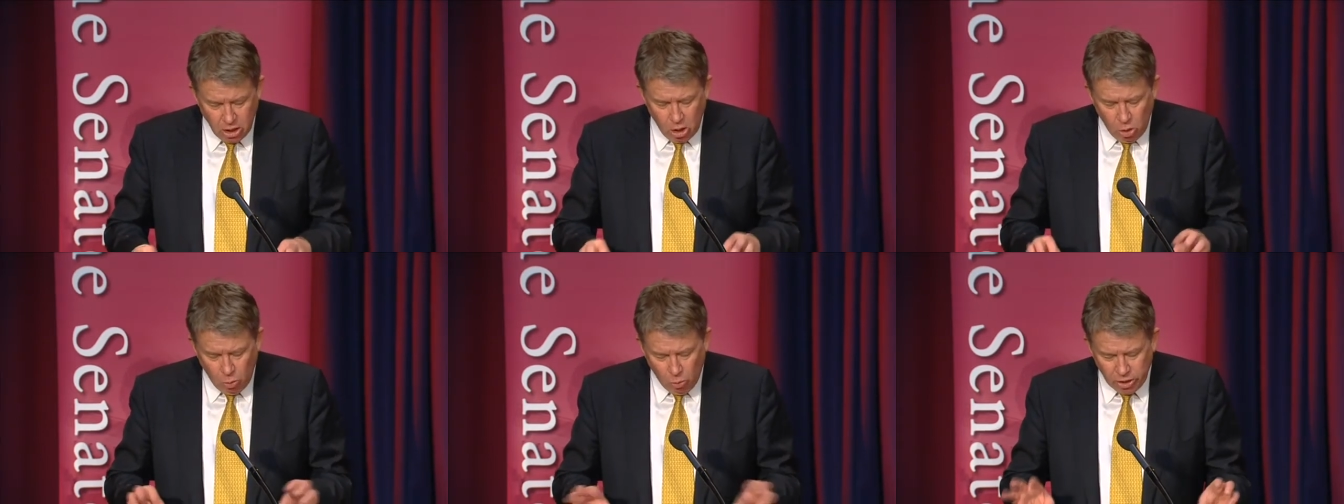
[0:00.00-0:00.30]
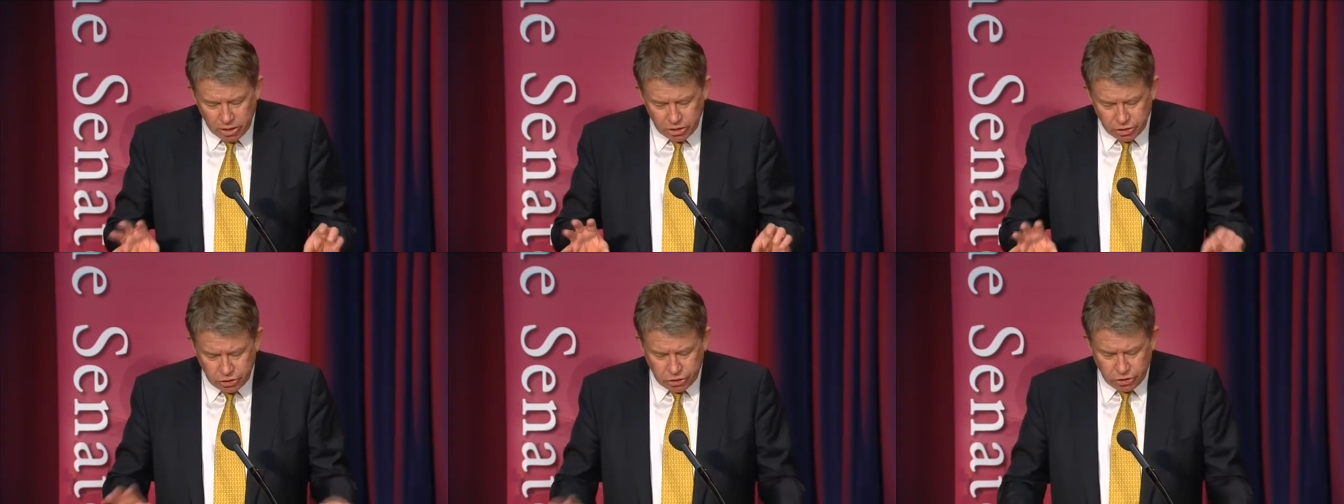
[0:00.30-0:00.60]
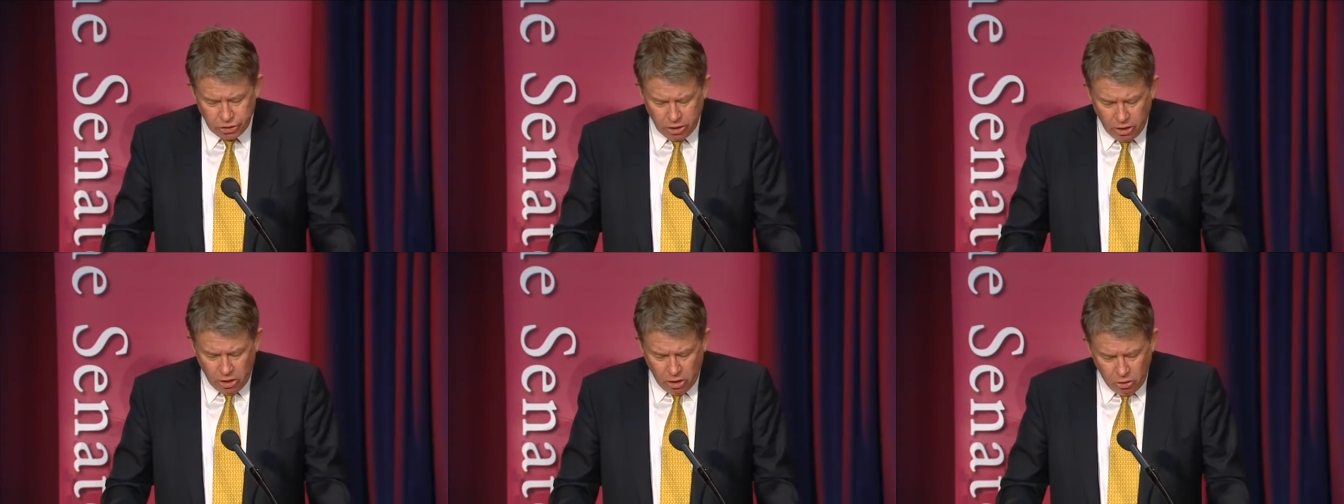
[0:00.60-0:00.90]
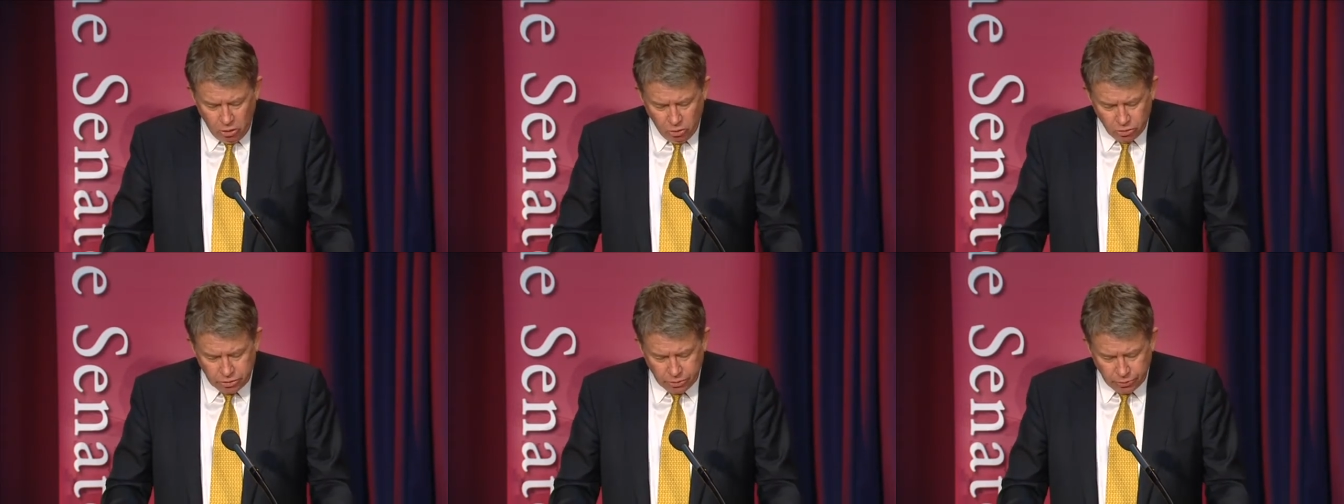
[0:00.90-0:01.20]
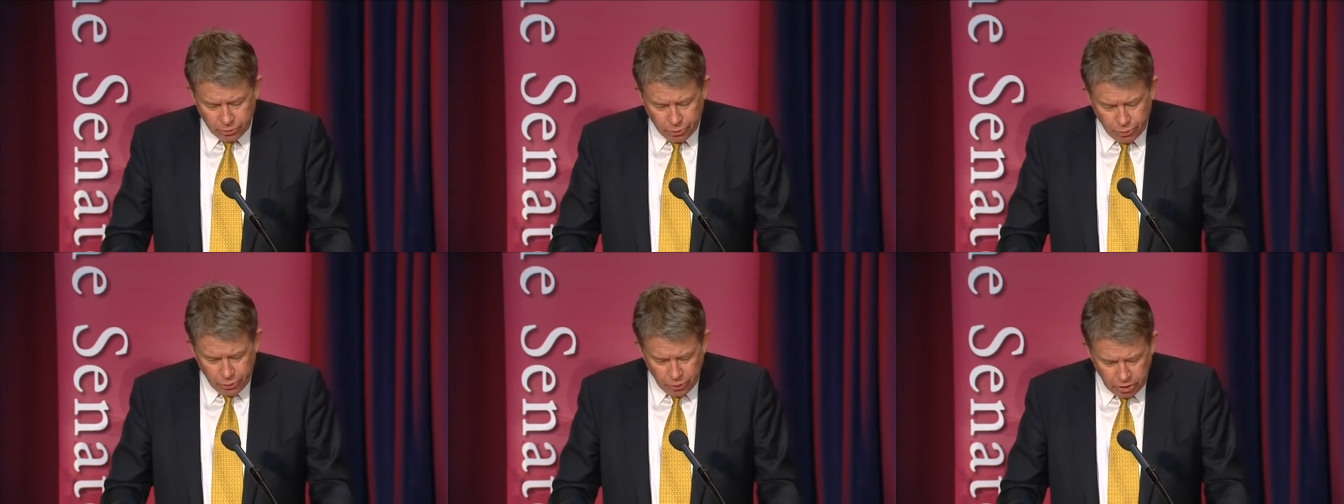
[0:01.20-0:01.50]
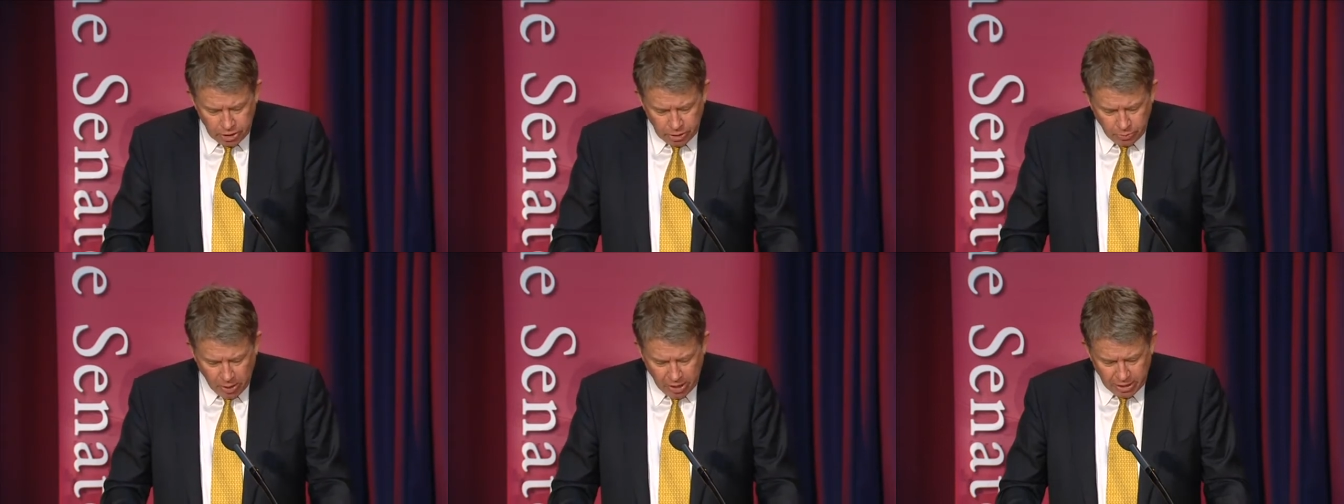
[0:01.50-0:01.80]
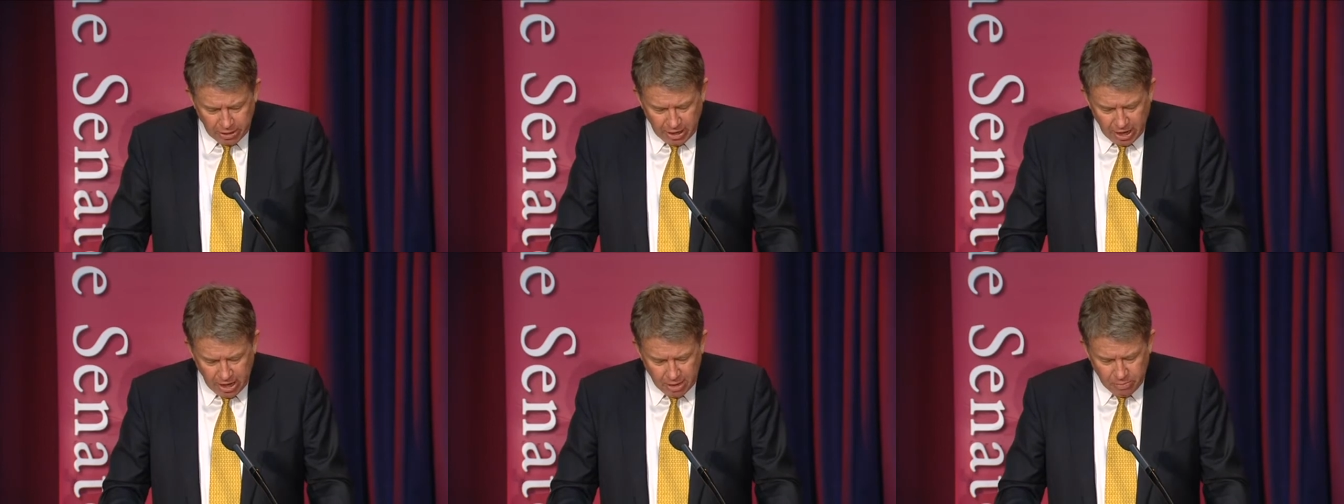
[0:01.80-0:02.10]
which looked at
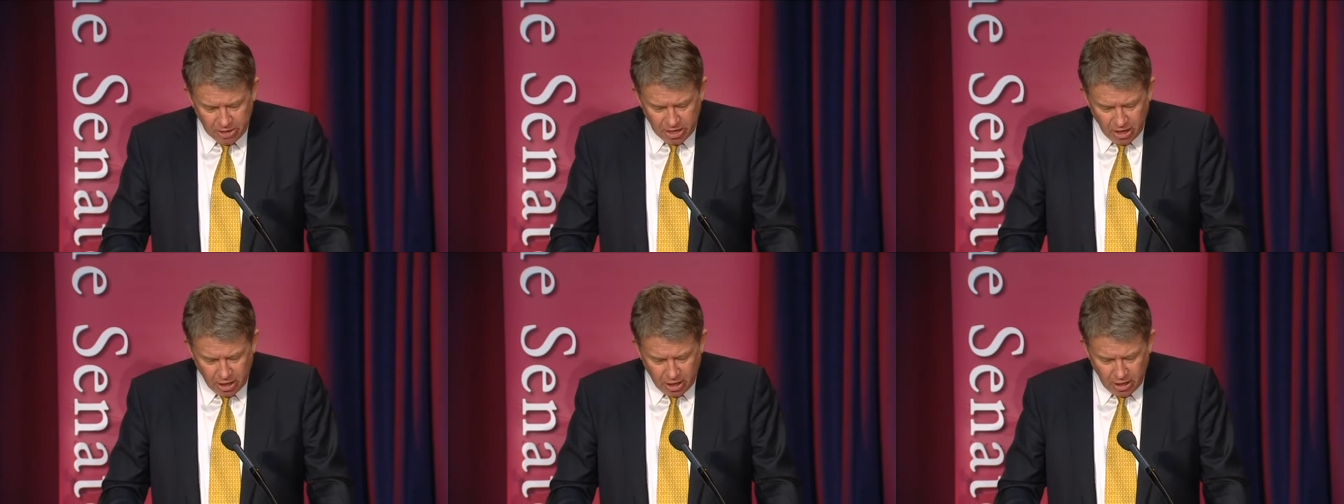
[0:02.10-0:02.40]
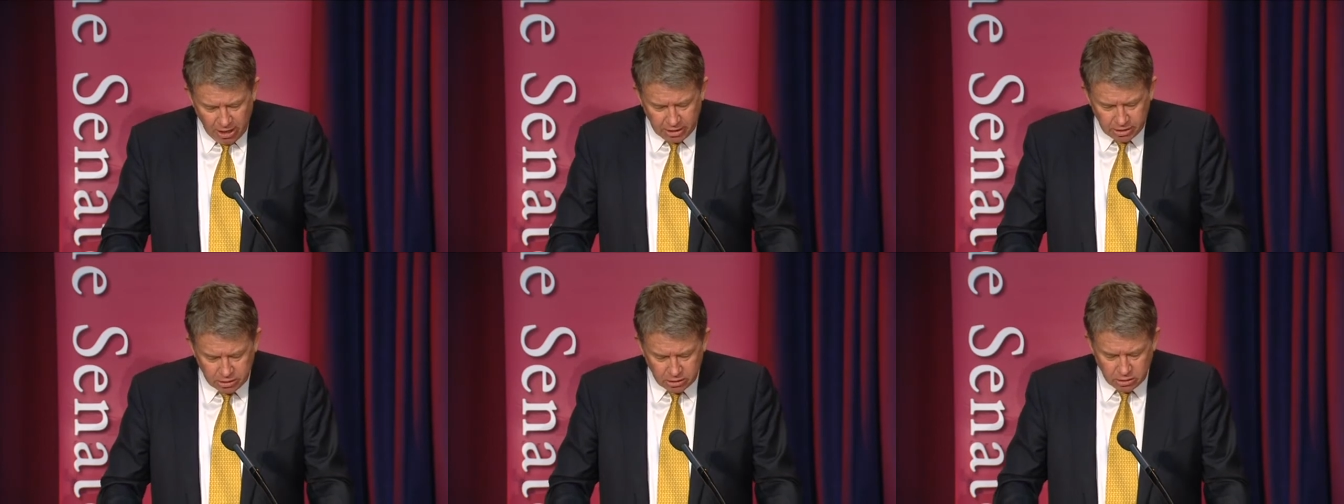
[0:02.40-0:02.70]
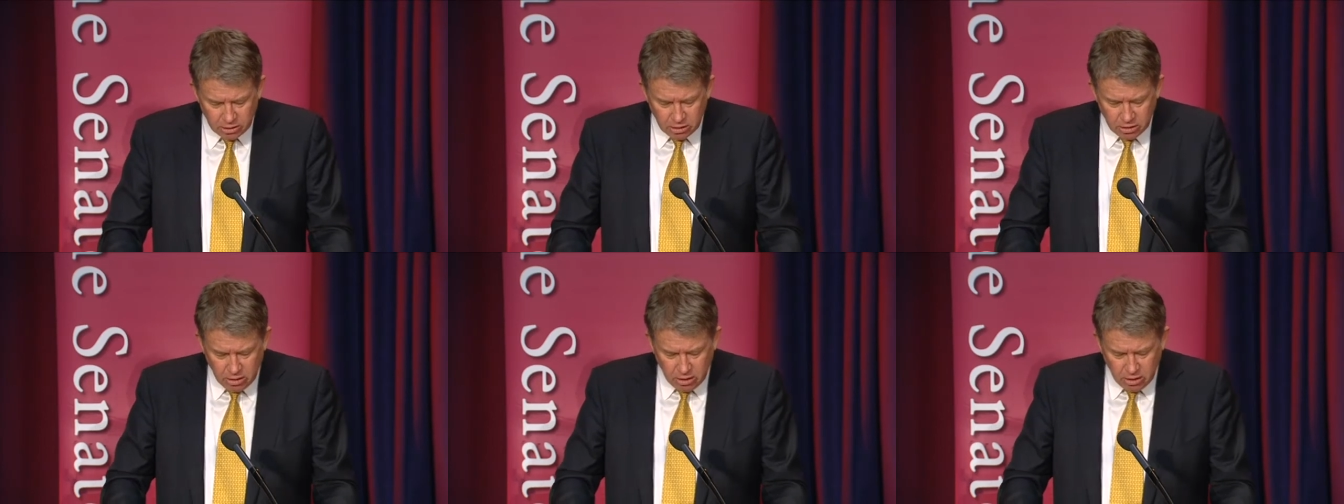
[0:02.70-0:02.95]
31 KPIs,